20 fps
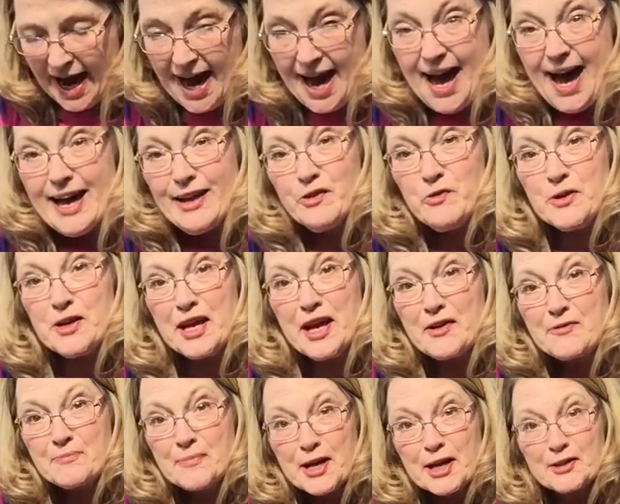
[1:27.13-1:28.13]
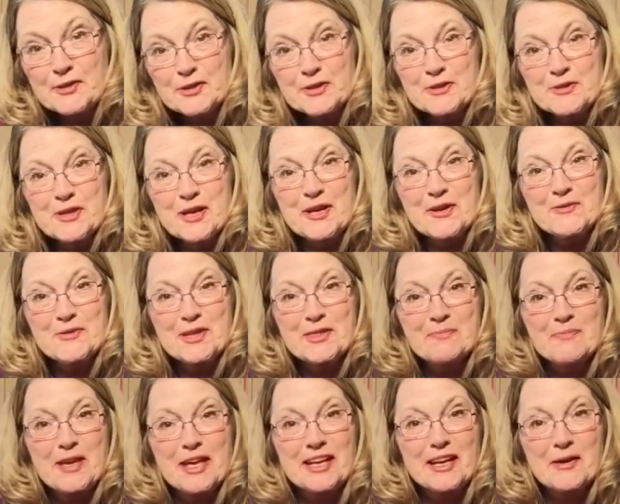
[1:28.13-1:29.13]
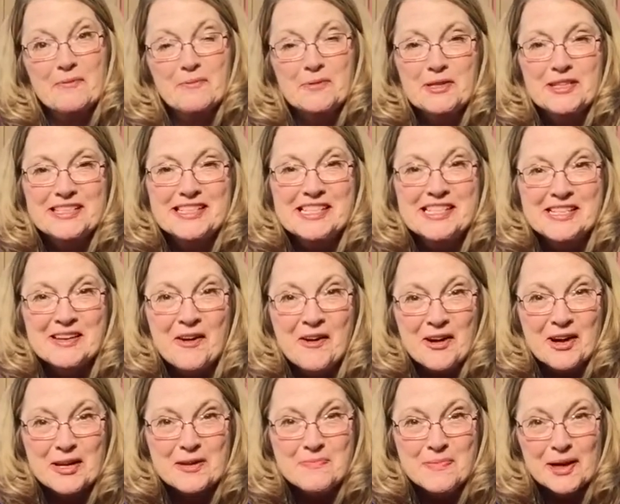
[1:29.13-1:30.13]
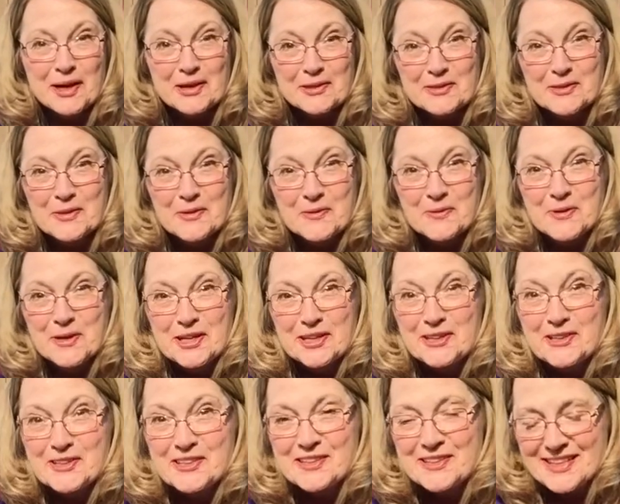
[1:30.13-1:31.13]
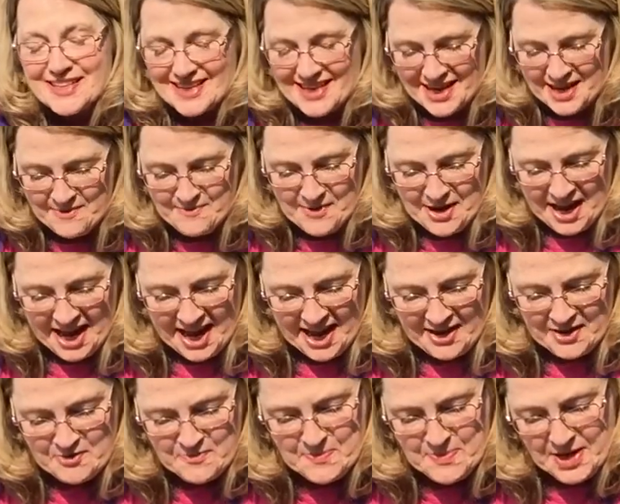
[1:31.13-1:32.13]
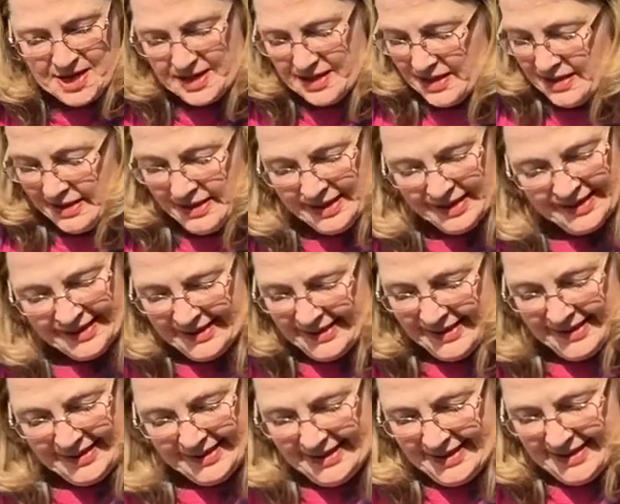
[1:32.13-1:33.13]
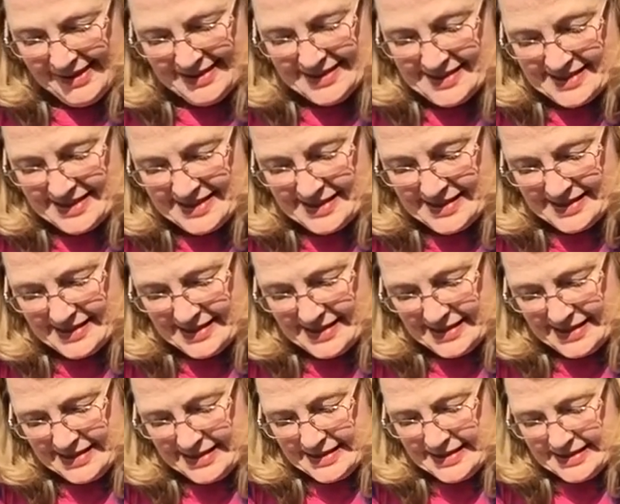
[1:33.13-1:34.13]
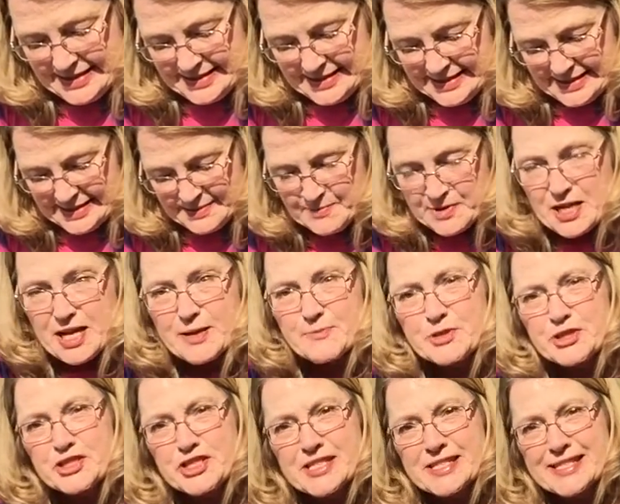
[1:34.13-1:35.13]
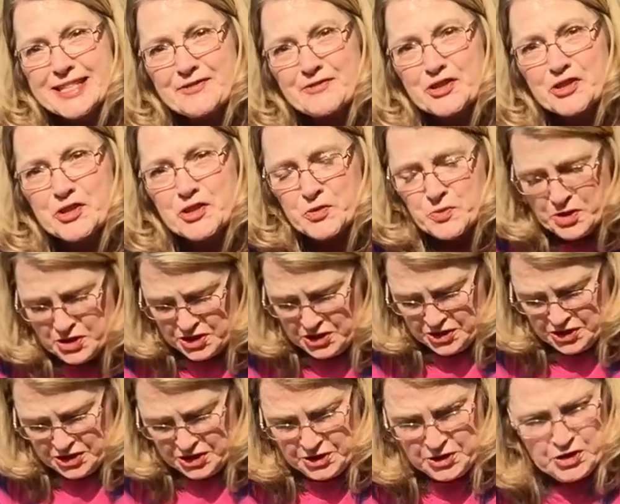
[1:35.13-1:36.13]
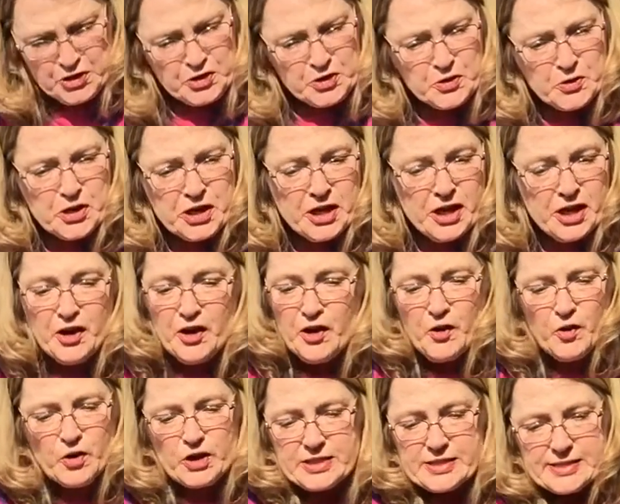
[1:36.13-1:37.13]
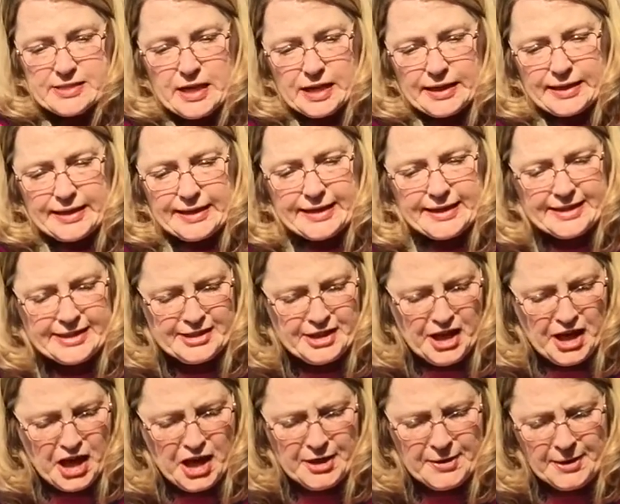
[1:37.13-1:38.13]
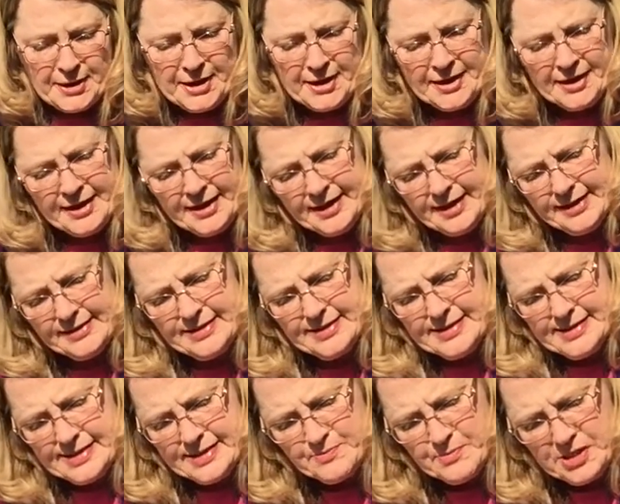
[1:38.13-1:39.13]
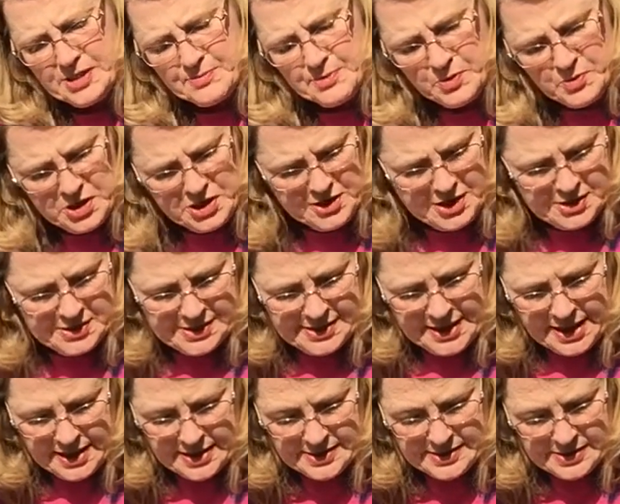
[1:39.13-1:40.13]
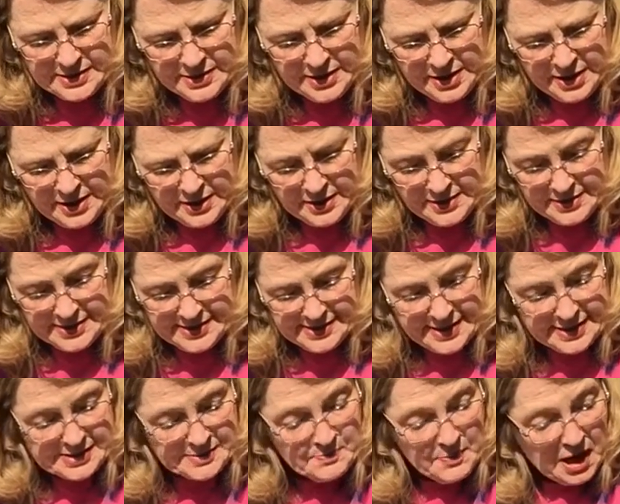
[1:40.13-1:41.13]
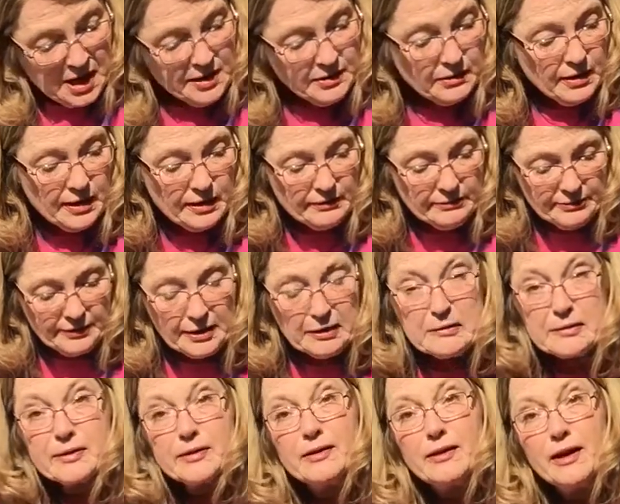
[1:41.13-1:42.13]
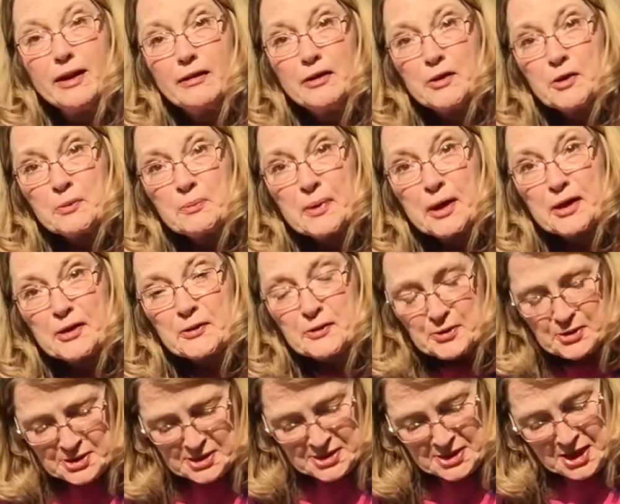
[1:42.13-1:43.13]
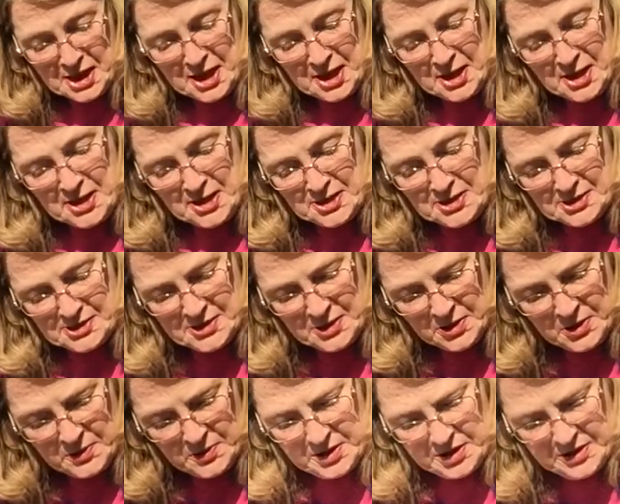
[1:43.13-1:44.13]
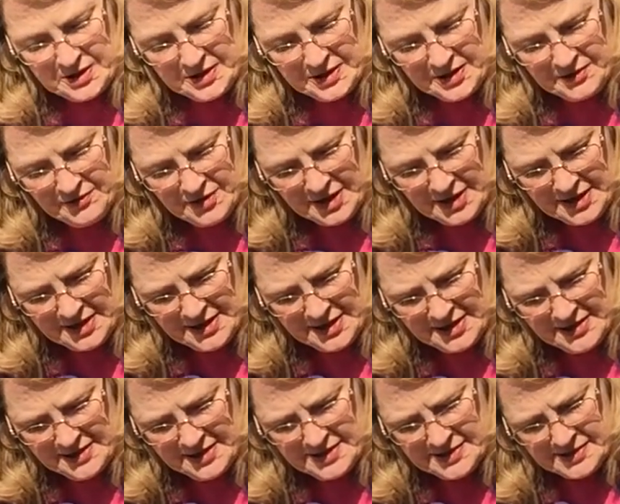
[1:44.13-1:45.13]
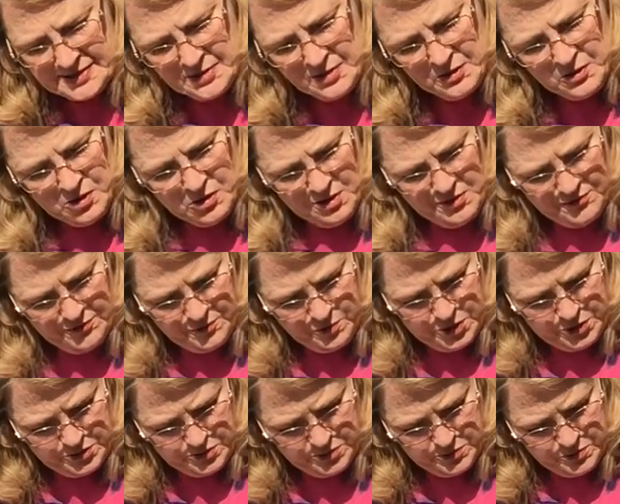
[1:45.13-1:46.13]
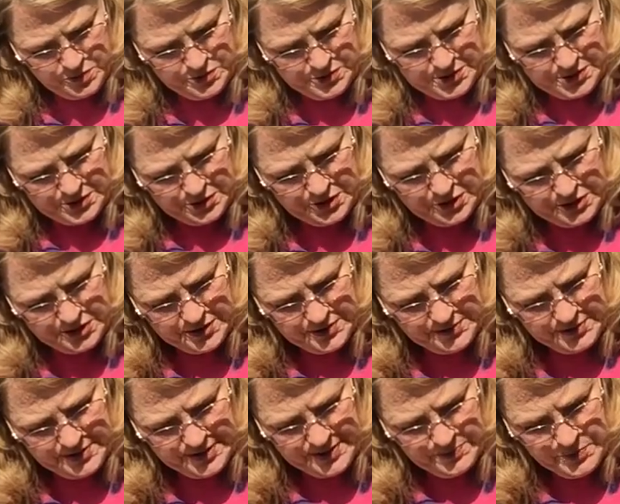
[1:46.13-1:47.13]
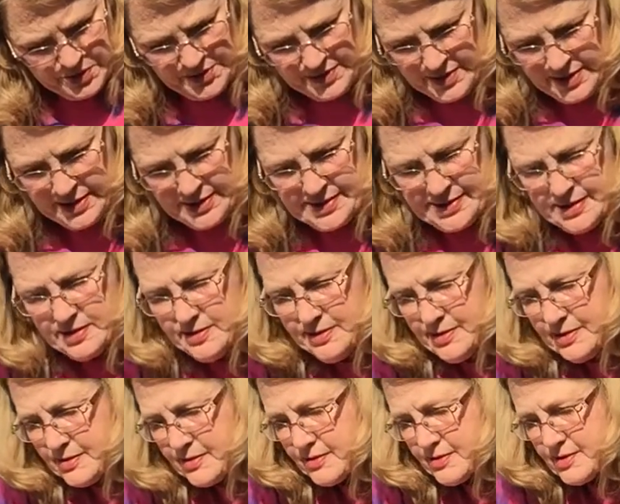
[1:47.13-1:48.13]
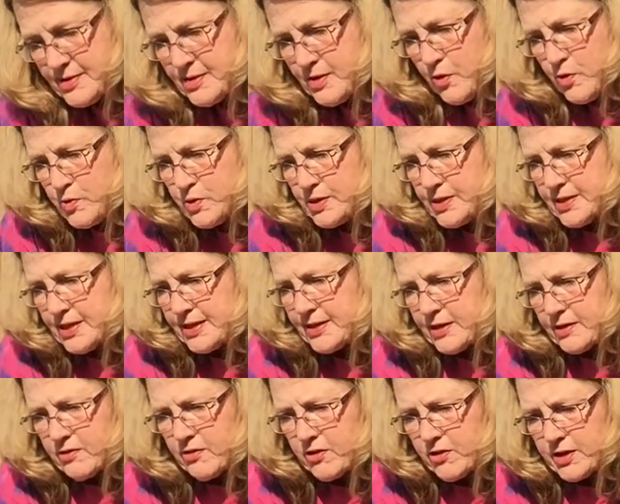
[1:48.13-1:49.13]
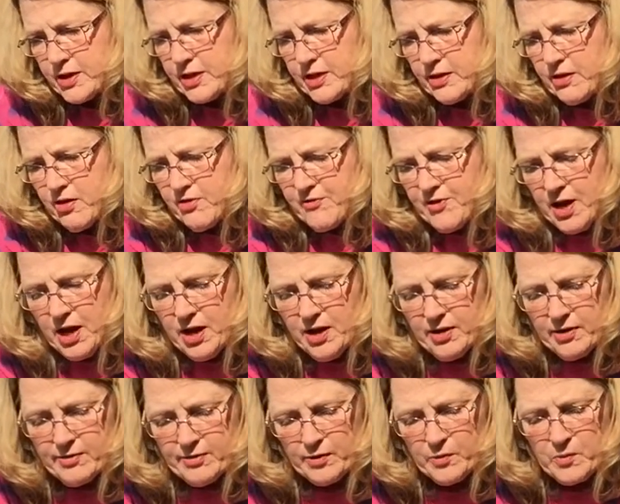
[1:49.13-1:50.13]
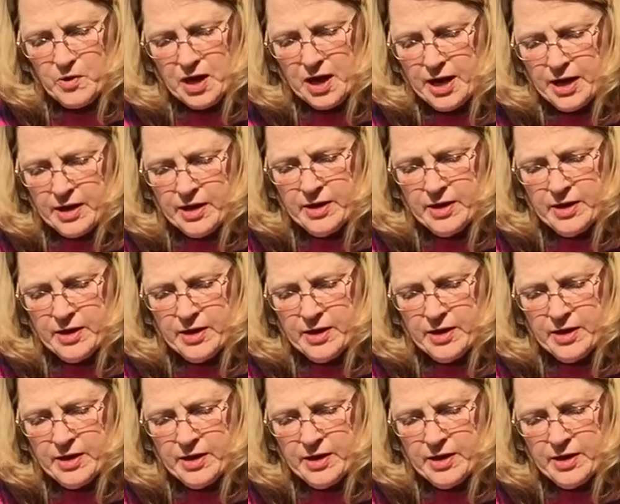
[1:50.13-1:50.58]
I don't have my glue gun with me, and I'm really sorry about the weird camera angle, but it's just, sometimes you just have to do what you're gonna do or it's not gonna get done, and this seems to be one of those days. At least that's my life. I don't know about yours. So if I can get this off, we'll start with this. And this is so stinking hard to get off. I don't know why.